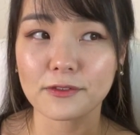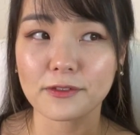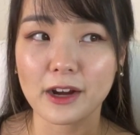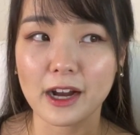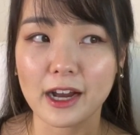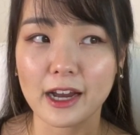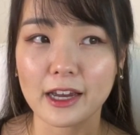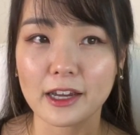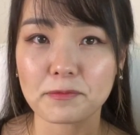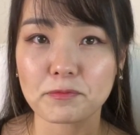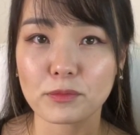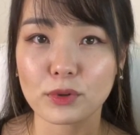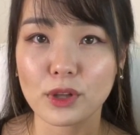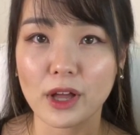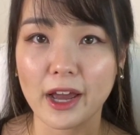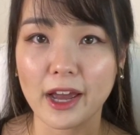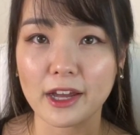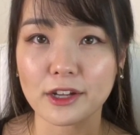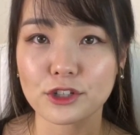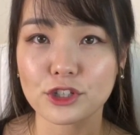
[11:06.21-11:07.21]
I
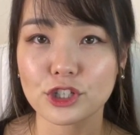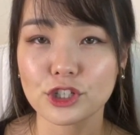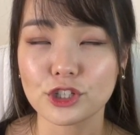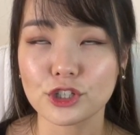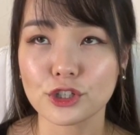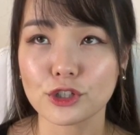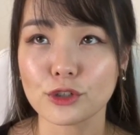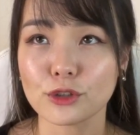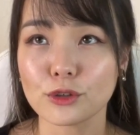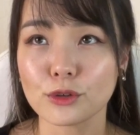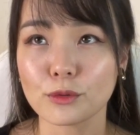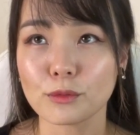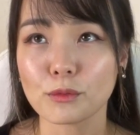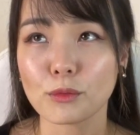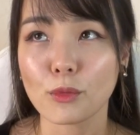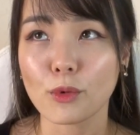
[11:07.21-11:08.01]
plan to do